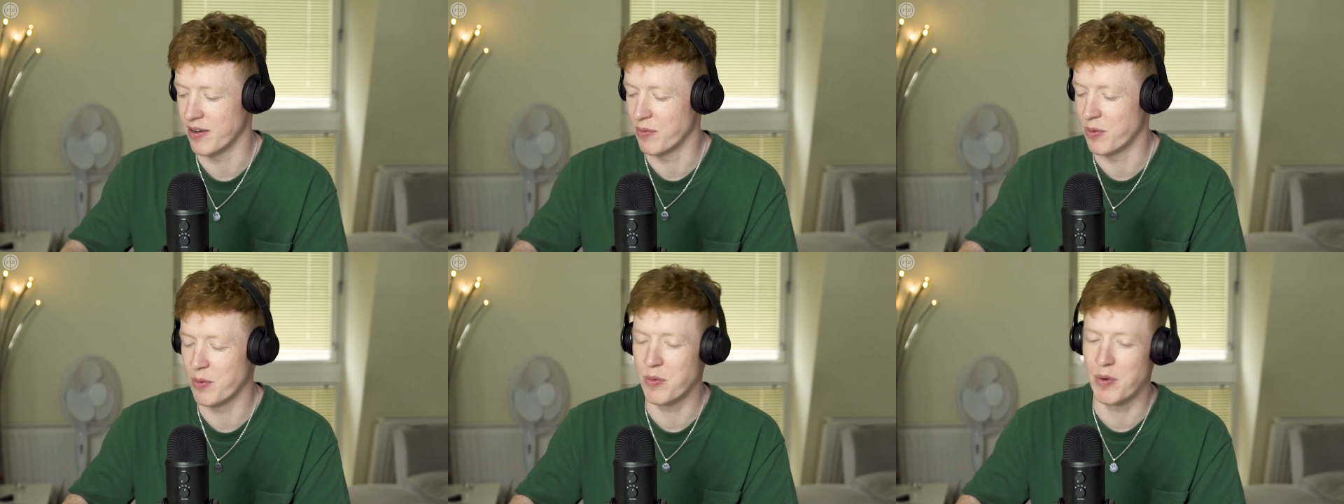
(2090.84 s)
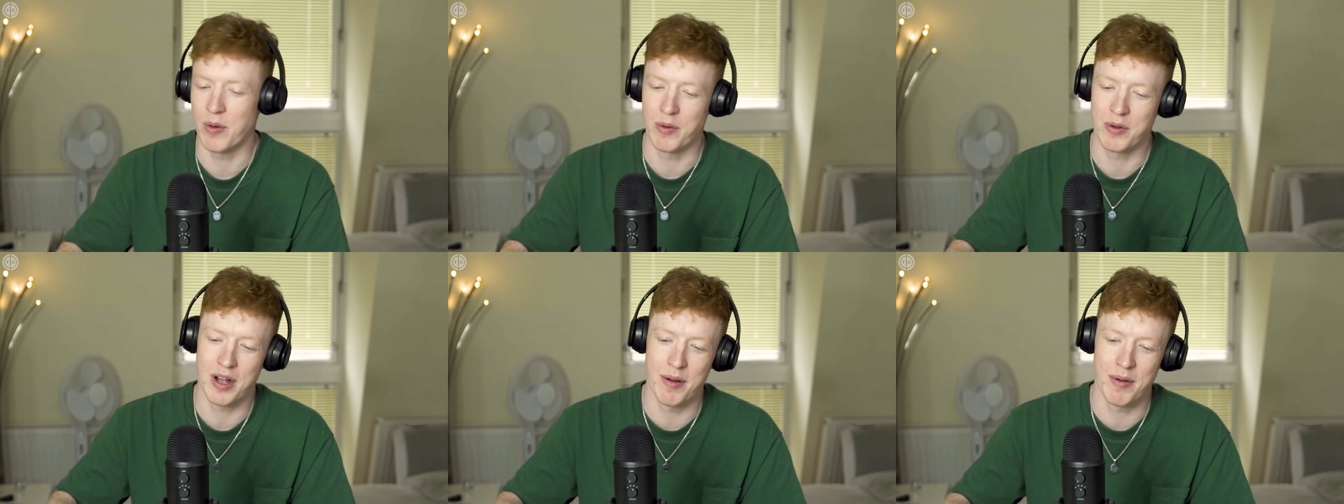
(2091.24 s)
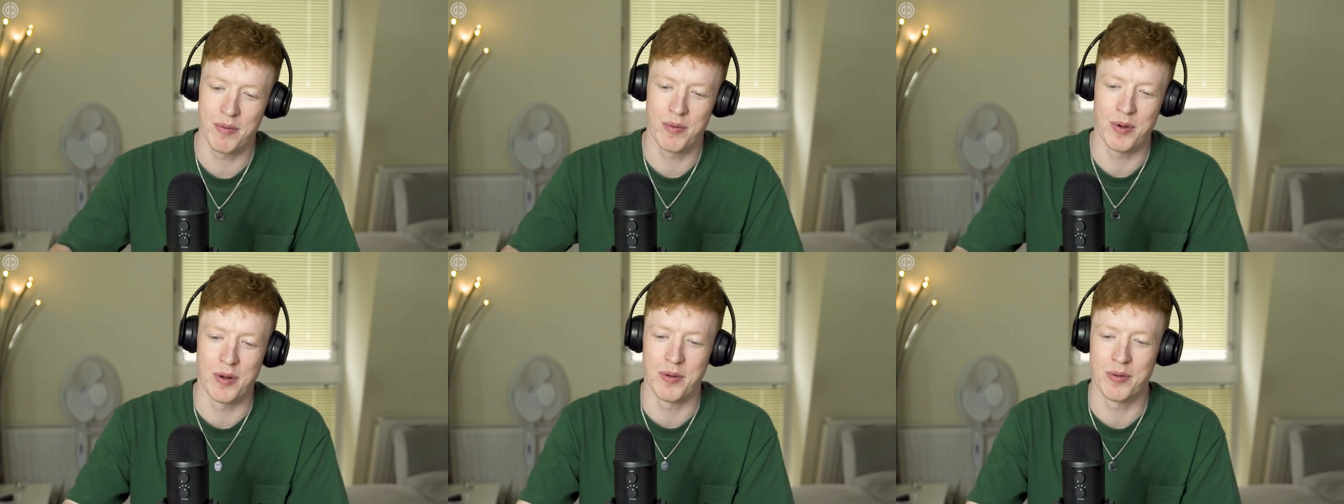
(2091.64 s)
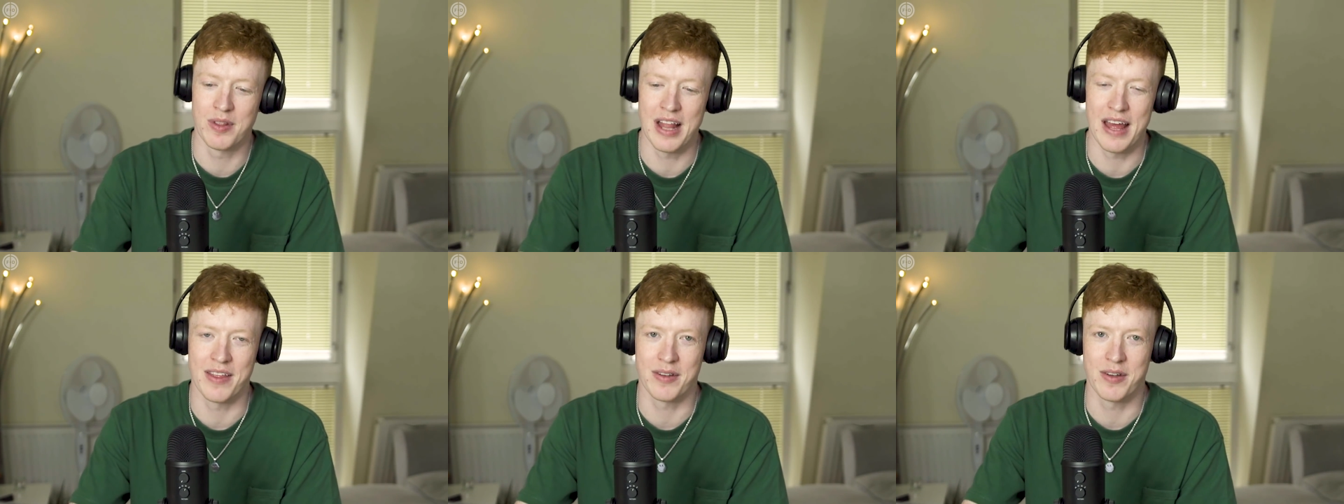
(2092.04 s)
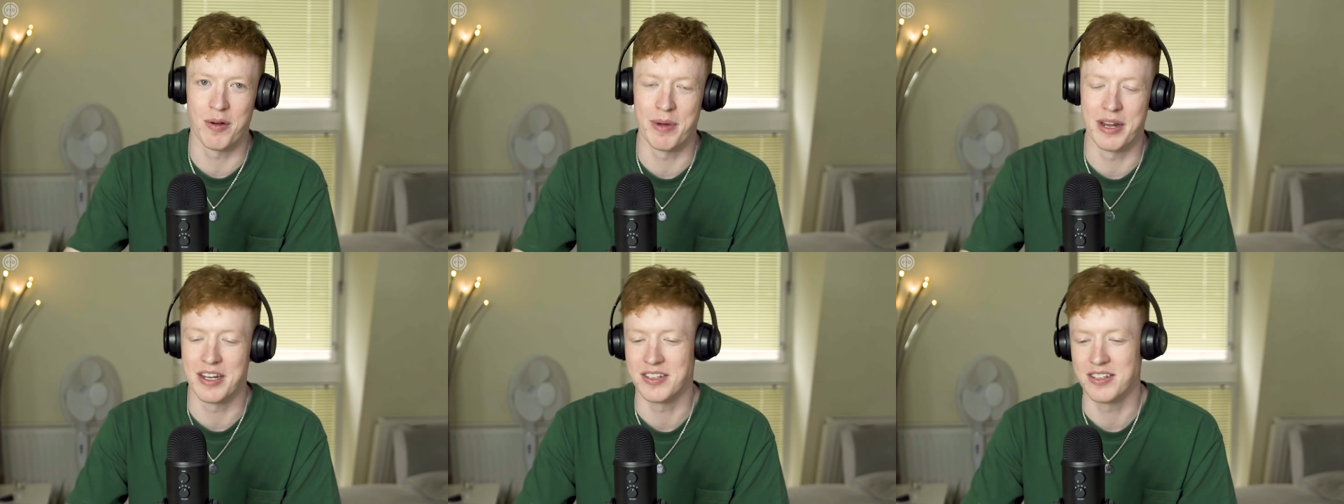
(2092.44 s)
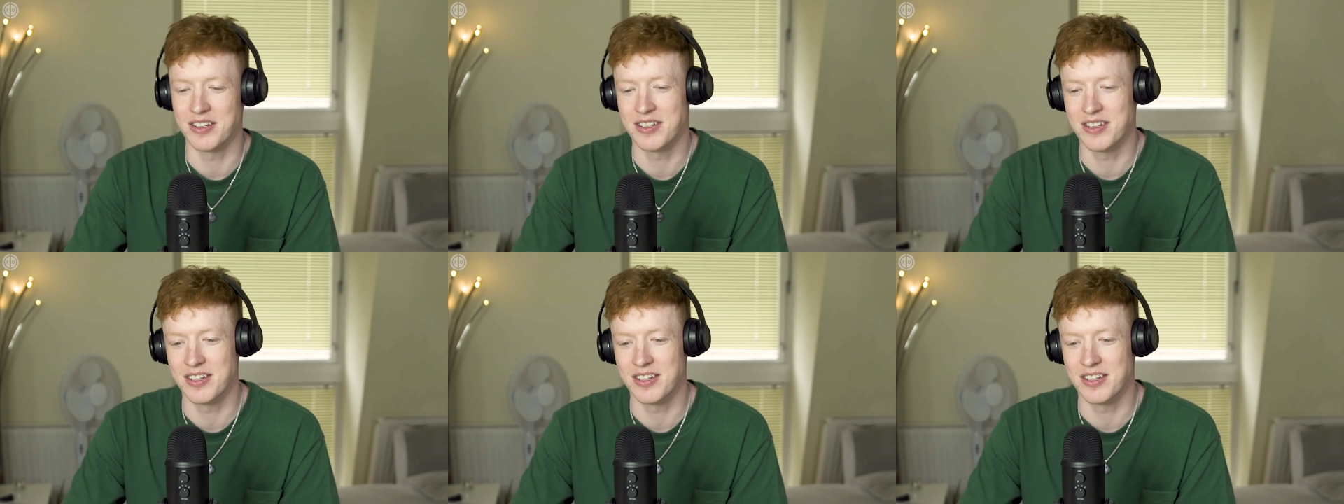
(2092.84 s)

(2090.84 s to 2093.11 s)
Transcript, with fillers: and we'll cut, we'll let the commenters just,